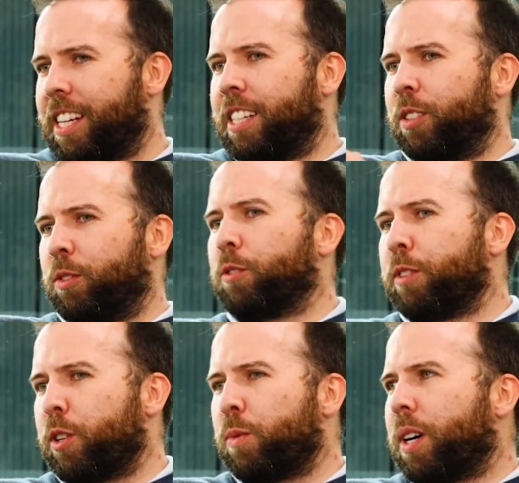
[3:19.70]
in the
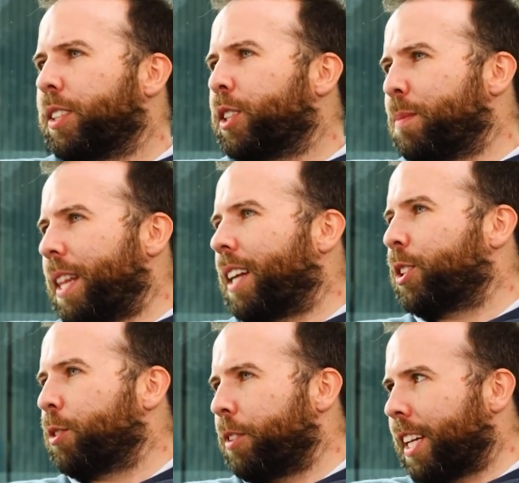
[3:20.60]
real world, to me,
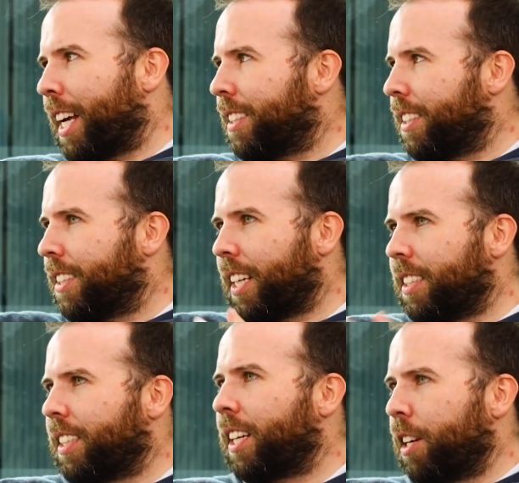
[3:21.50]
that's the real acid
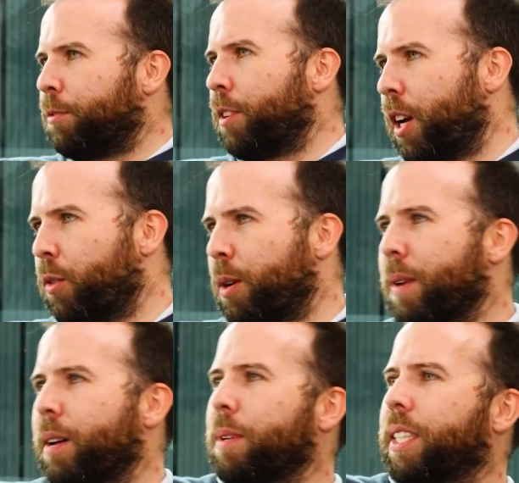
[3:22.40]
test. And I fear we
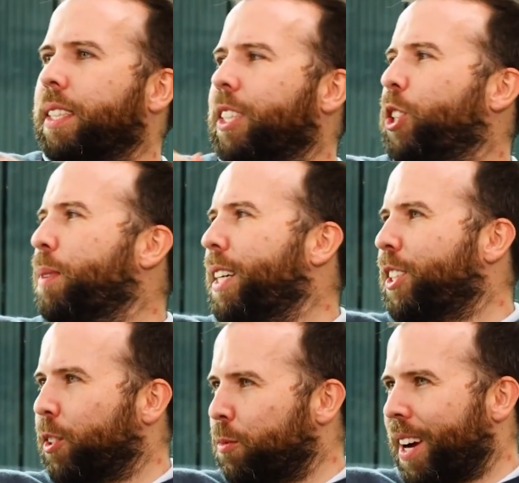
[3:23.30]
might be in a
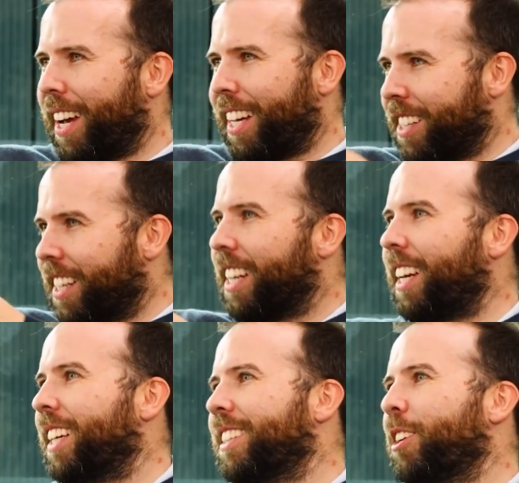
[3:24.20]
situation where,
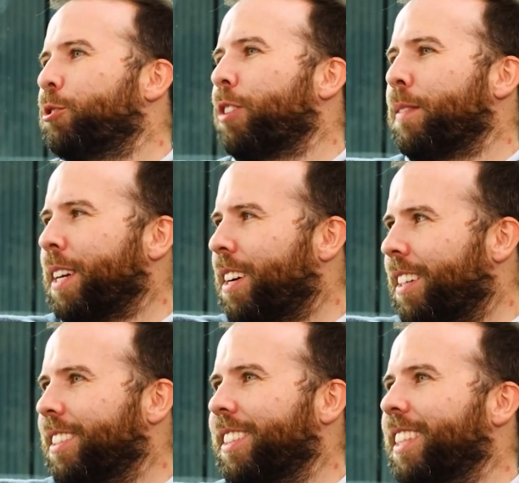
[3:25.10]
yes, self-driving
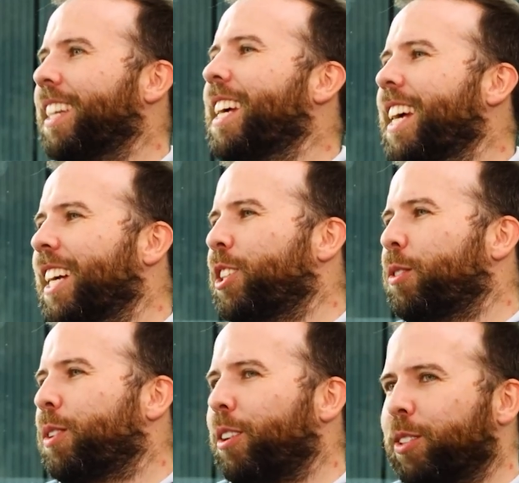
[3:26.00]
cars are
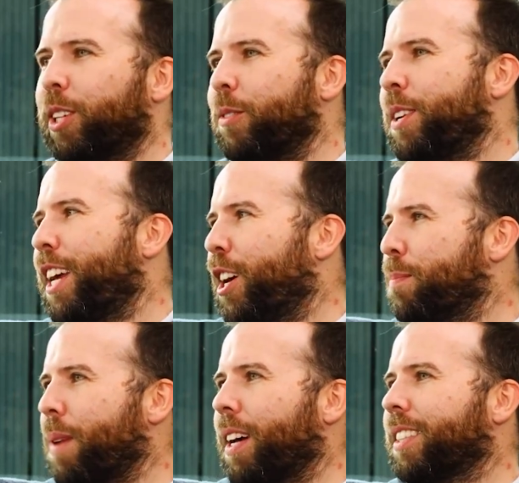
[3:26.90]
so close, so
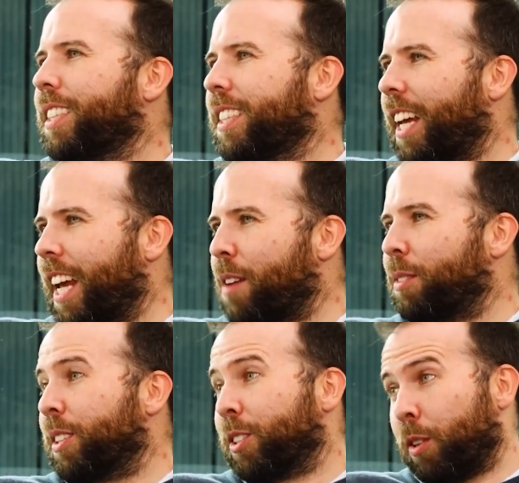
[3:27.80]
near, but they
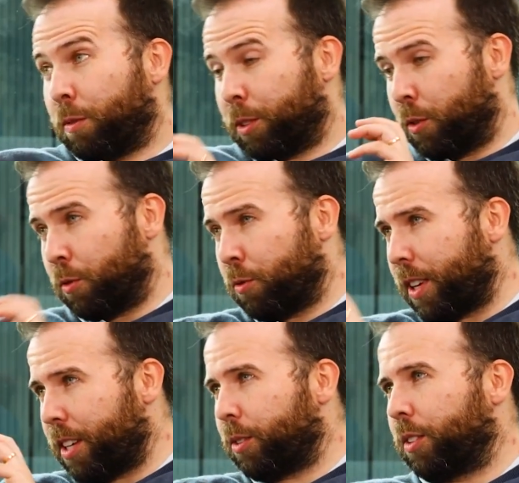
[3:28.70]
haven't solved the
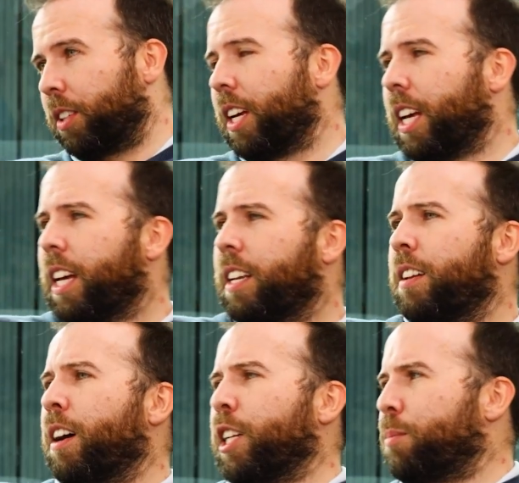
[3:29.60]
real
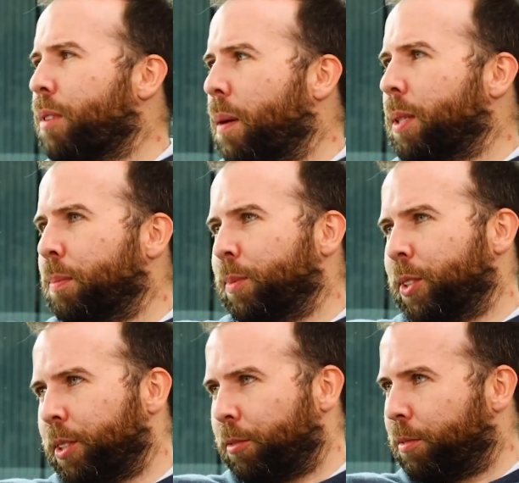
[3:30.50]
gnarly
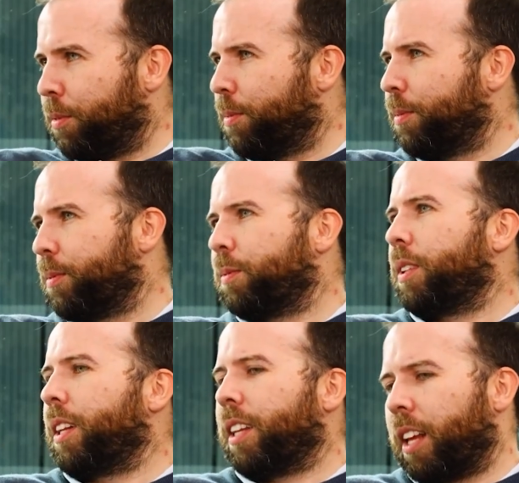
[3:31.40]
problems of
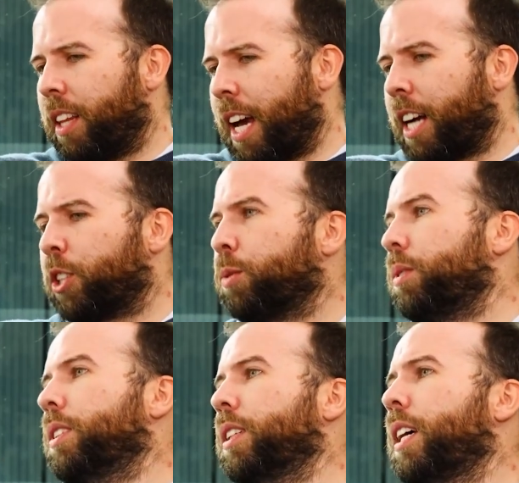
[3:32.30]
the
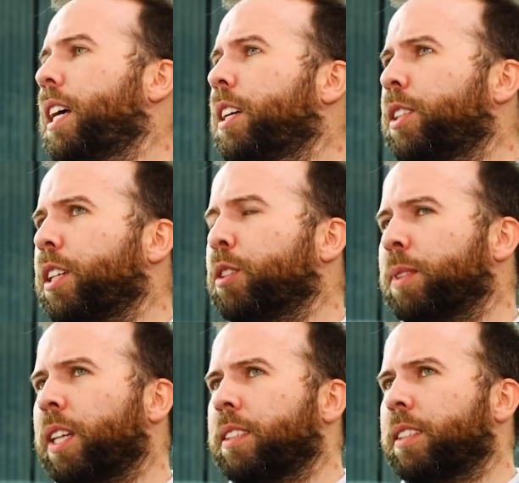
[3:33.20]
actual
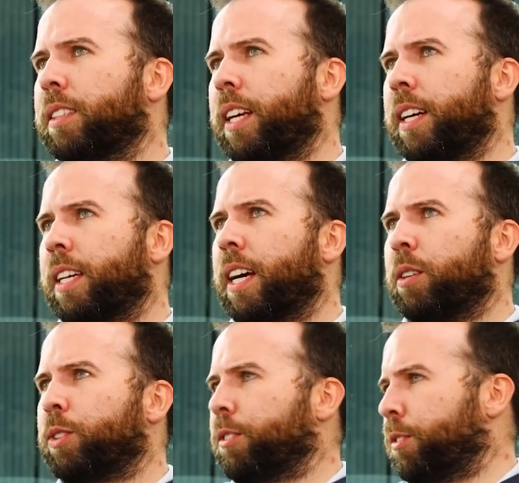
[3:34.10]
circumstances they
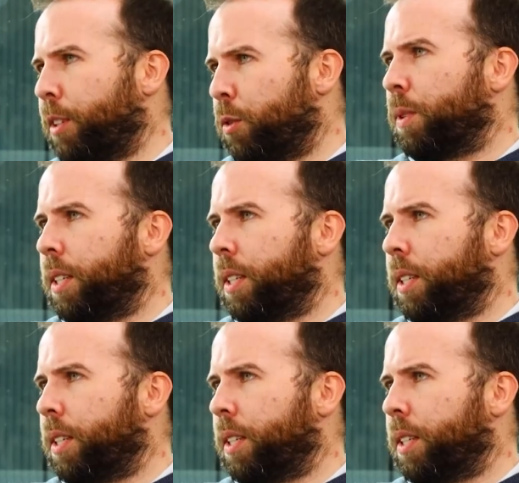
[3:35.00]
encounter in the real